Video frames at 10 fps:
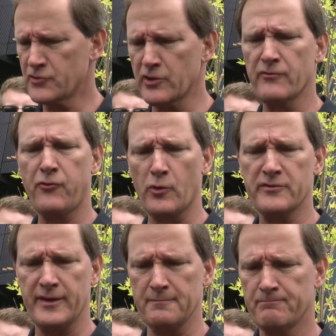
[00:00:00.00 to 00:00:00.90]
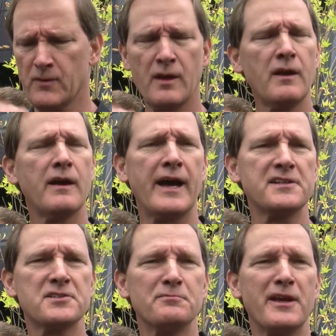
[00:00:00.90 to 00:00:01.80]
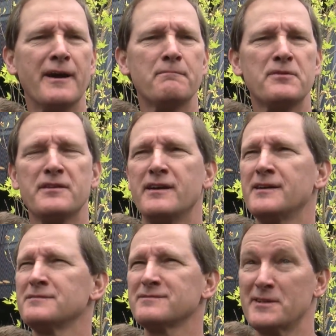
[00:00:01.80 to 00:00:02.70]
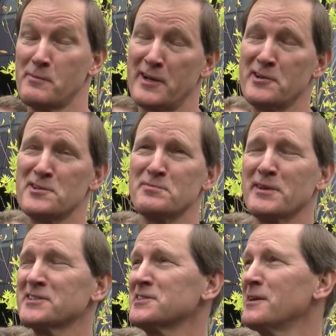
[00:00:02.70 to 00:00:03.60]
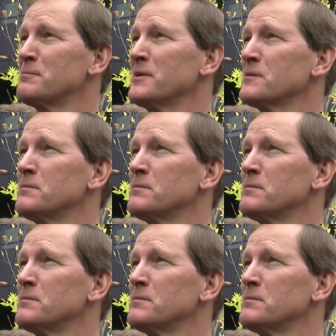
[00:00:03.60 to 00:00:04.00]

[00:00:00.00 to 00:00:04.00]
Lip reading: third and fourth team had some depth. Get my years mixed up here.